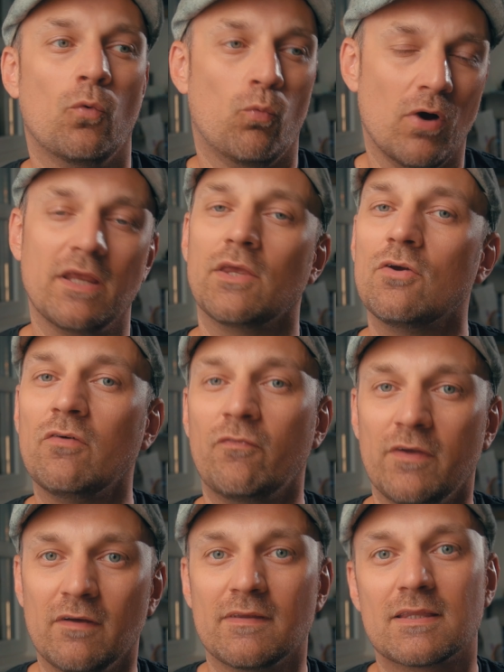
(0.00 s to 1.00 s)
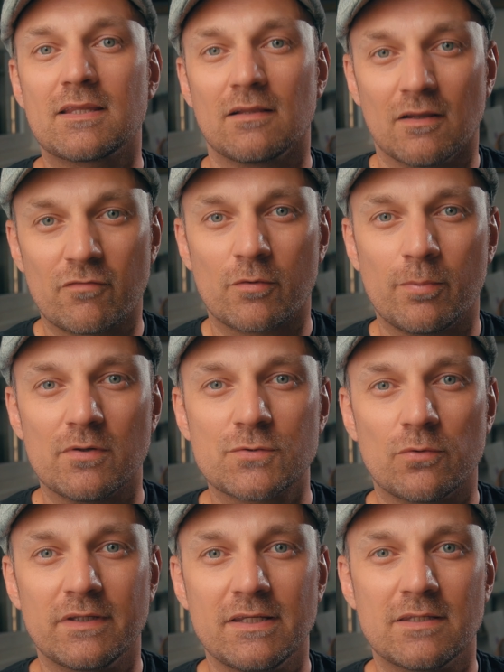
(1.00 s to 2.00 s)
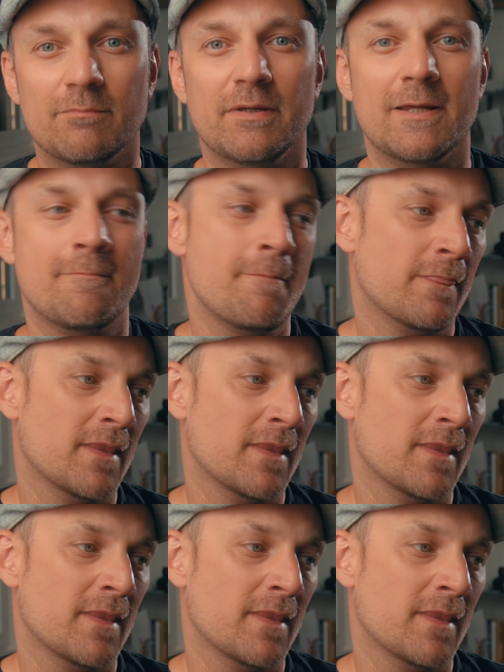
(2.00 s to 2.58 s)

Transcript: What you feel the deliverables will need to be,